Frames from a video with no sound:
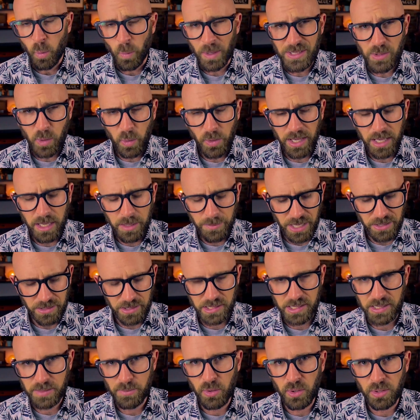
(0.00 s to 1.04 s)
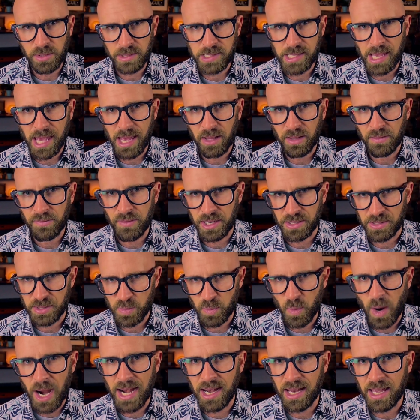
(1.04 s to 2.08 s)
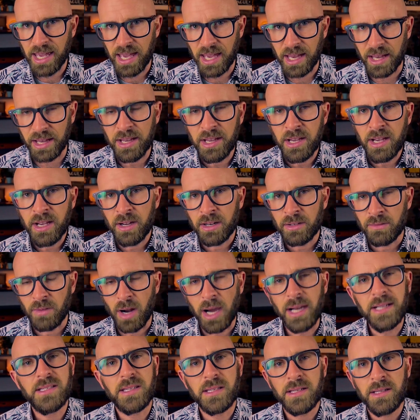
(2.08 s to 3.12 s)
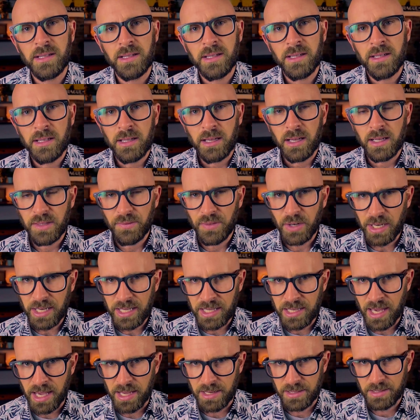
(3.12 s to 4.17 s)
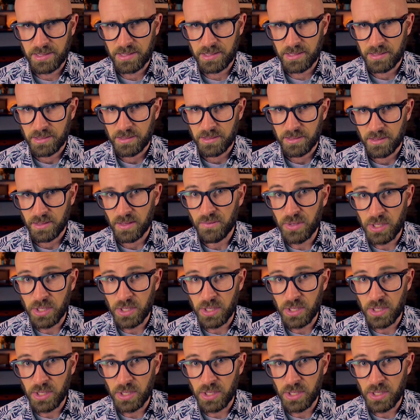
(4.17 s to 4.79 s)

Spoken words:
We're talking about a small-scale Venezuela here, right at the very gates of